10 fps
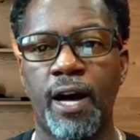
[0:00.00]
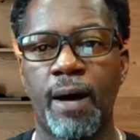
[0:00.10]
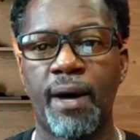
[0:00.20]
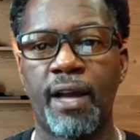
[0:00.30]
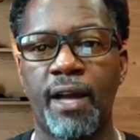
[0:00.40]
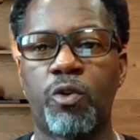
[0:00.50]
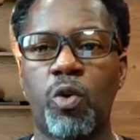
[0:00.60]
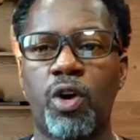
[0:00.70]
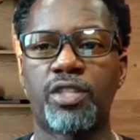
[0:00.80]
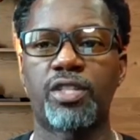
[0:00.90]
And
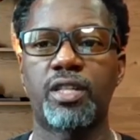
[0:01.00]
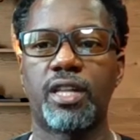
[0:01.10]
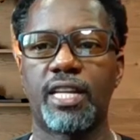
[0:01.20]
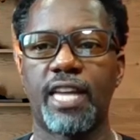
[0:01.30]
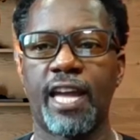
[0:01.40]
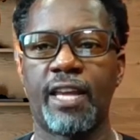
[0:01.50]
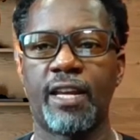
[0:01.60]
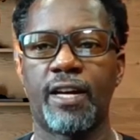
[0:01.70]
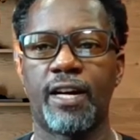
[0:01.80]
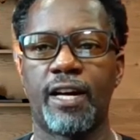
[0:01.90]
of course,
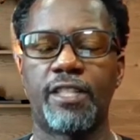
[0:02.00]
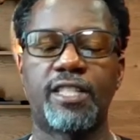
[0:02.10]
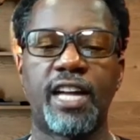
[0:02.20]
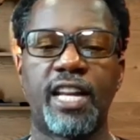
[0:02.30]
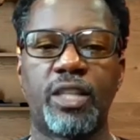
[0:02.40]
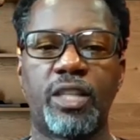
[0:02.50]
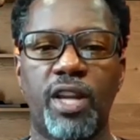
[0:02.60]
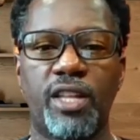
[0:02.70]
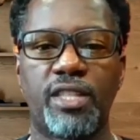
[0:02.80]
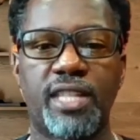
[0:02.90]
again, understanding the
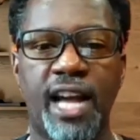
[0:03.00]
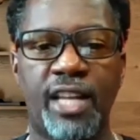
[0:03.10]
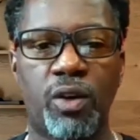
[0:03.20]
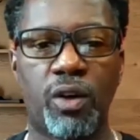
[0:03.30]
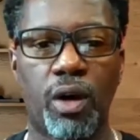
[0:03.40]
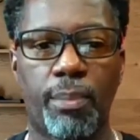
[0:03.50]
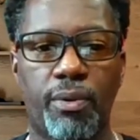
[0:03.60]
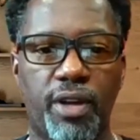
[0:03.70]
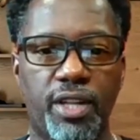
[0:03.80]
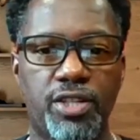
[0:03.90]
way SandDollar
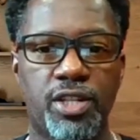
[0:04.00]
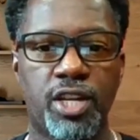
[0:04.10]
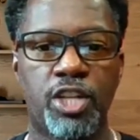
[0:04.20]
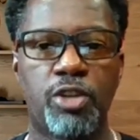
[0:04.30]
operates,